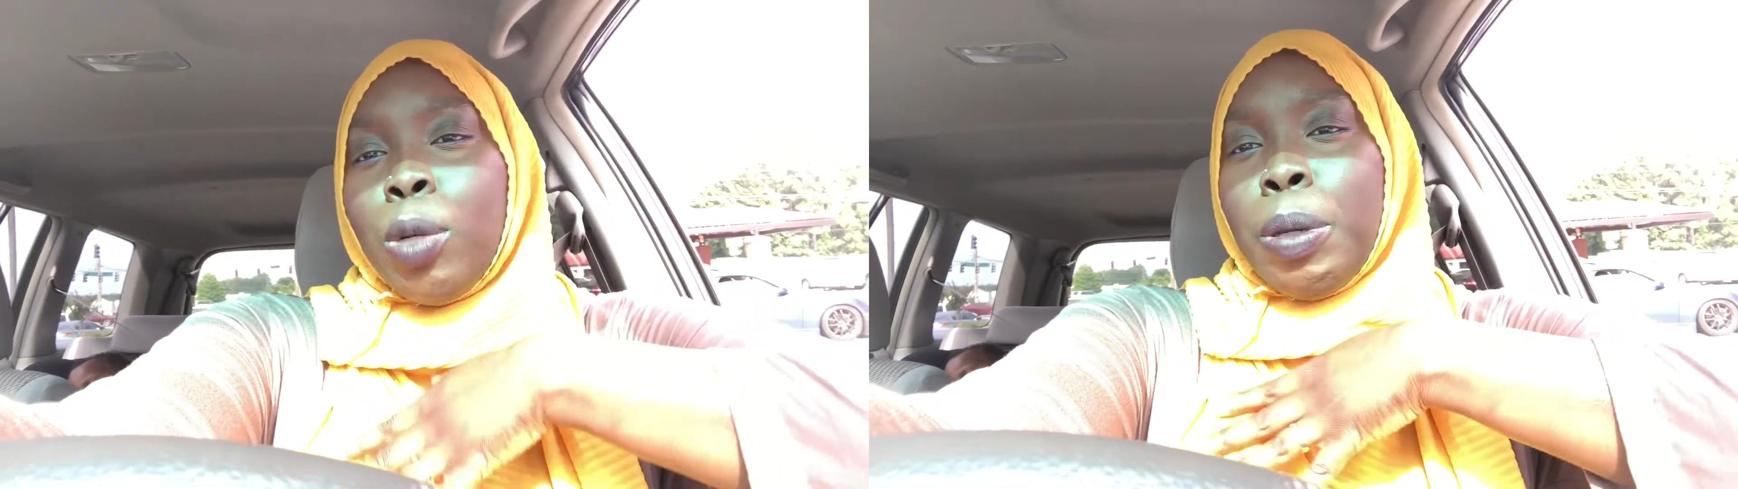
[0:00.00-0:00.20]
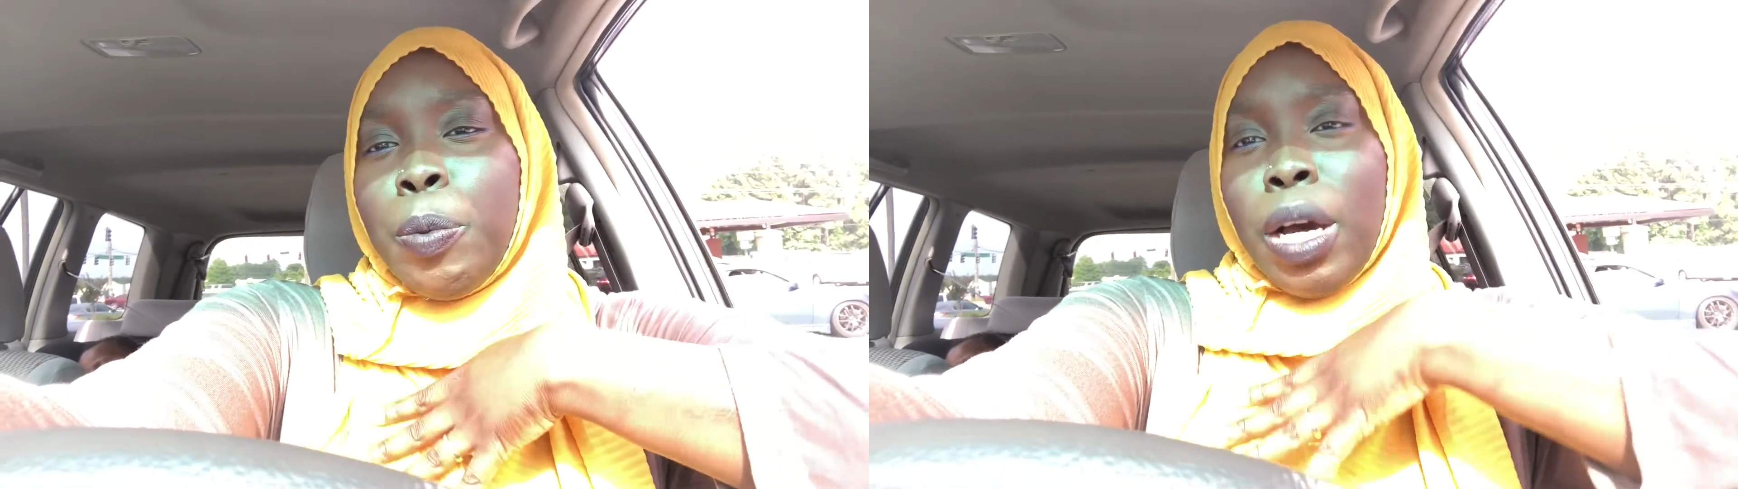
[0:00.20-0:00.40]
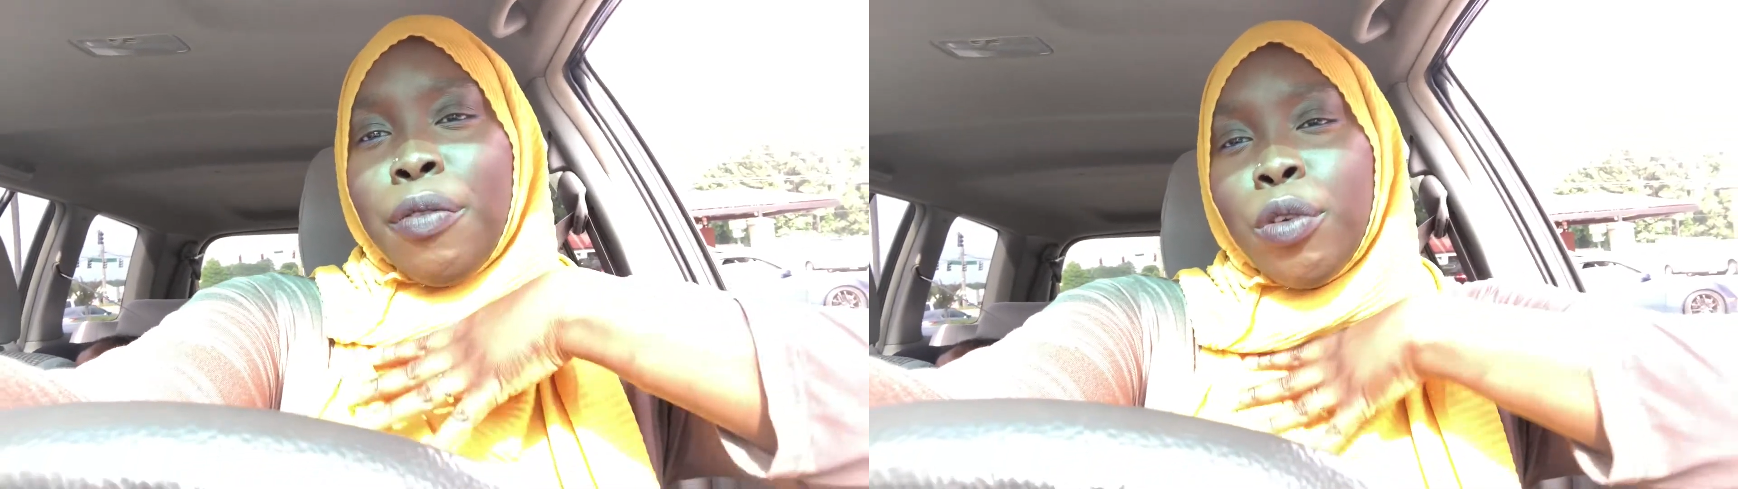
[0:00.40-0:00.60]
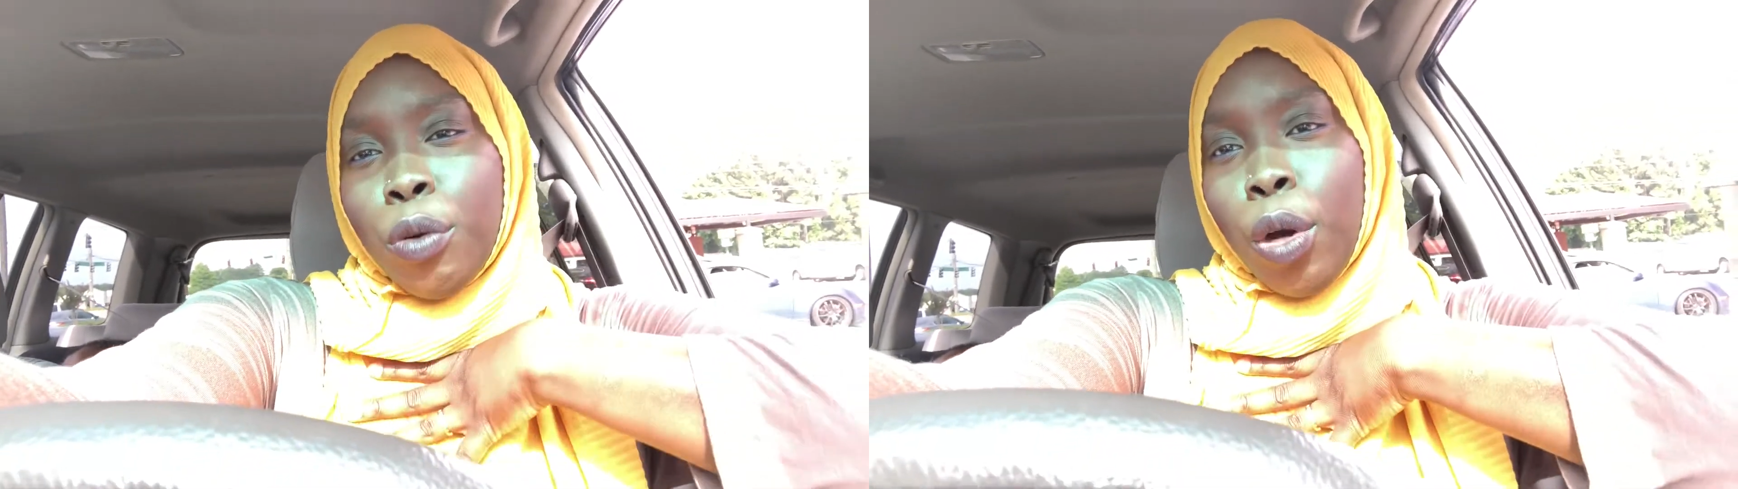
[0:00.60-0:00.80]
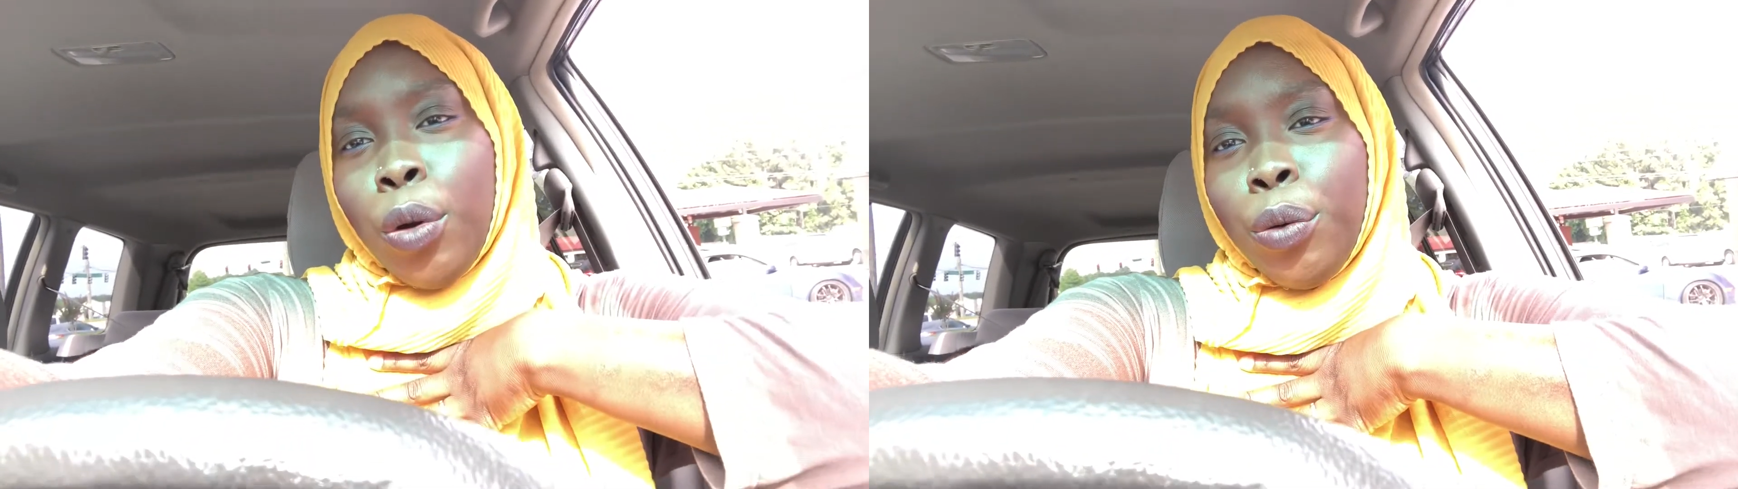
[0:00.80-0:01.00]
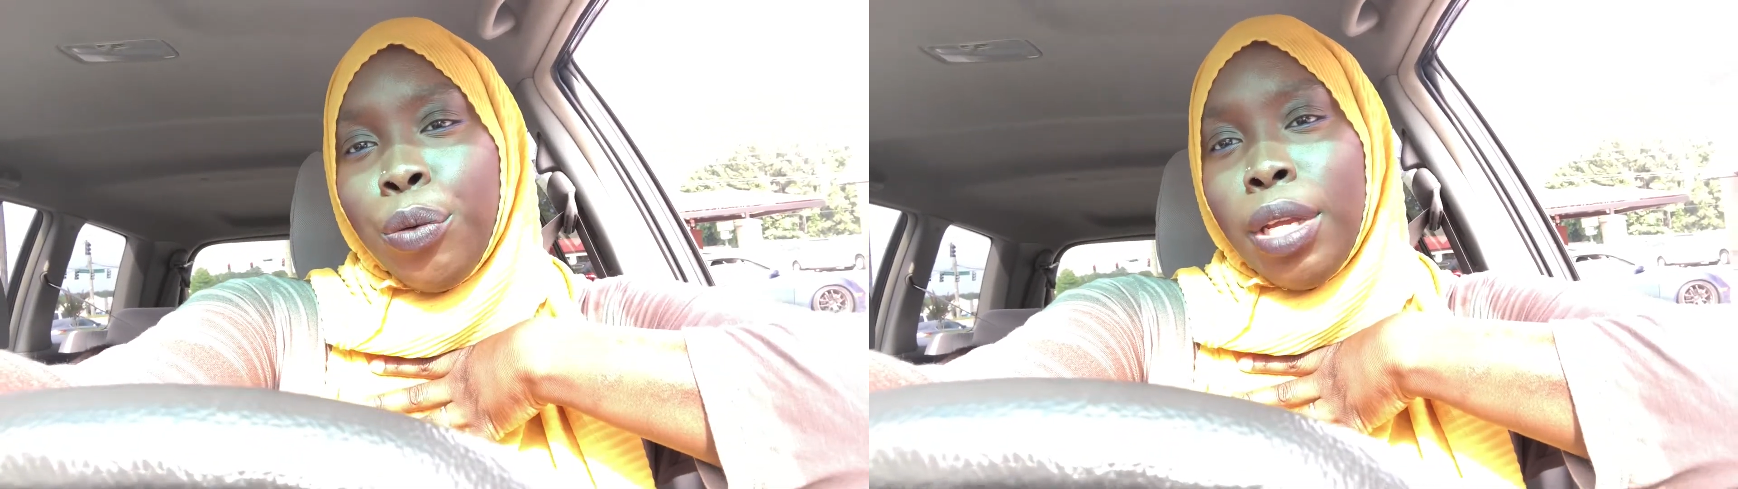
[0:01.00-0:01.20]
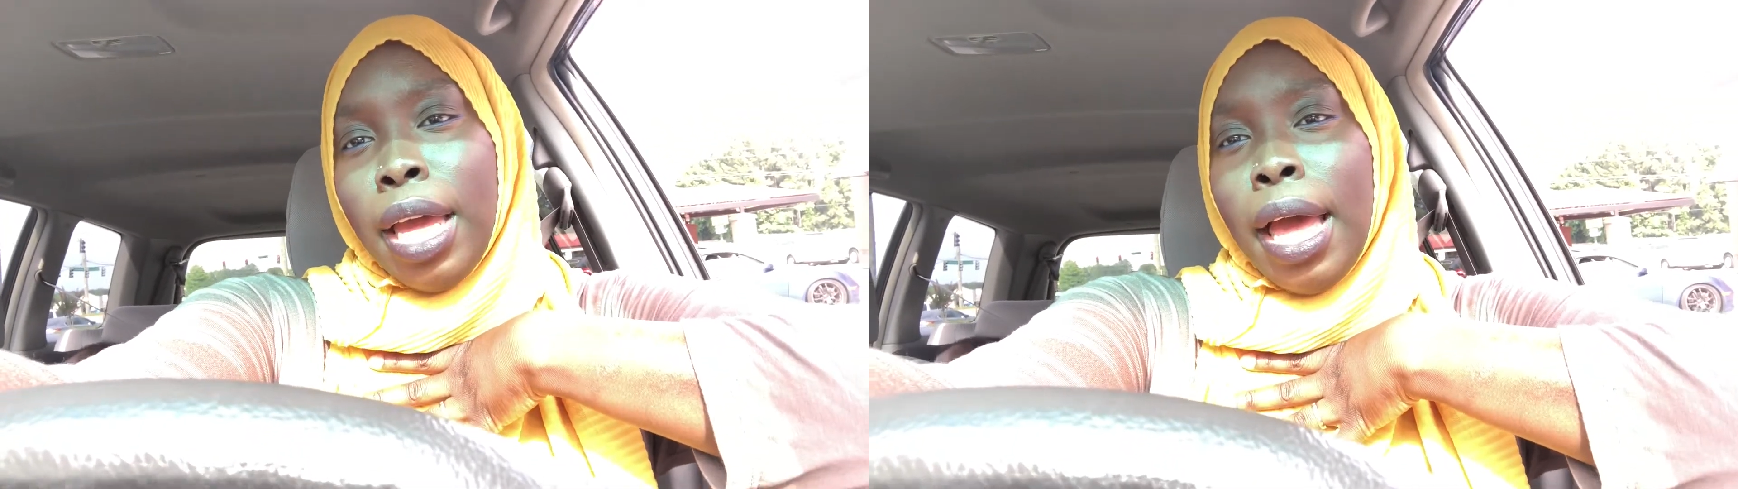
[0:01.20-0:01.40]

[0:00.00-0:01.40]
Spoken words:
people have grown.